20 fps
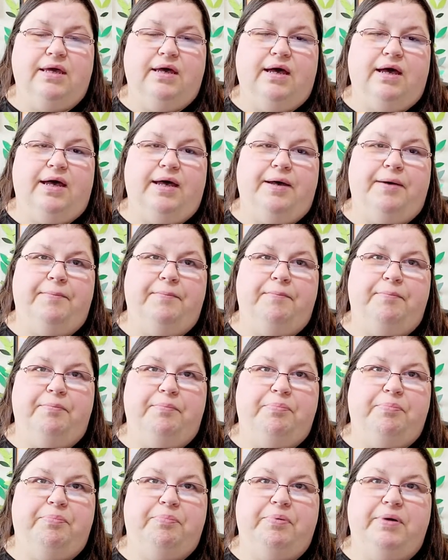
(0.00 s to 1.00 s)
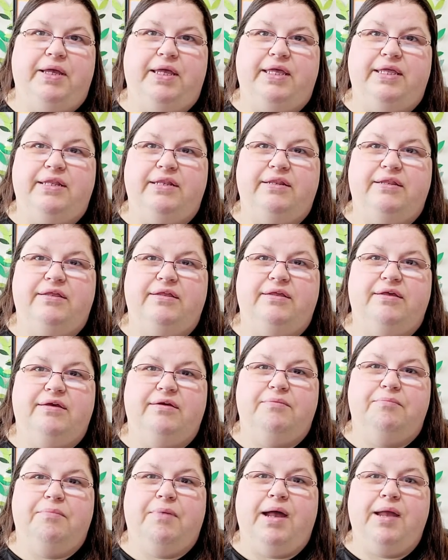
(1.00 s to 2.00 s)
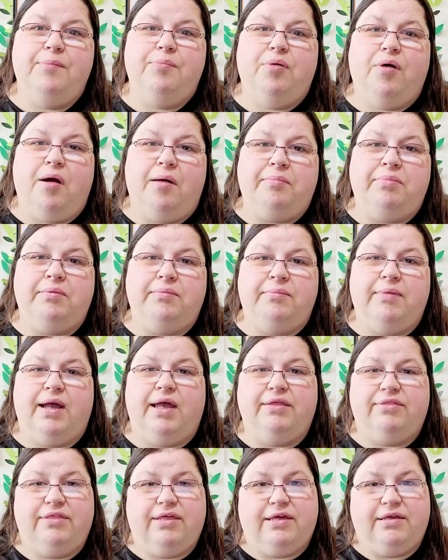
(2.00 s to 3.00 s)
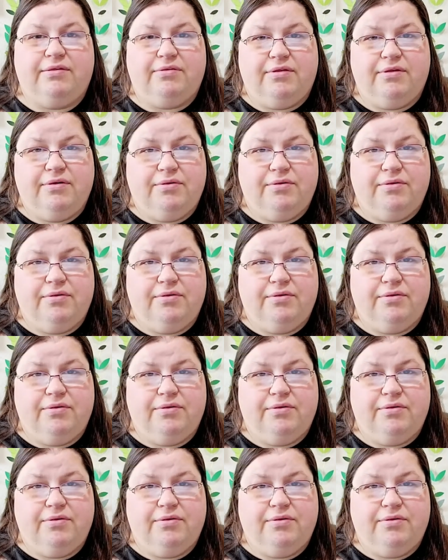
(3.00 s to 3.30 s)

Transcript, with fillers: Um, but my problem, I think,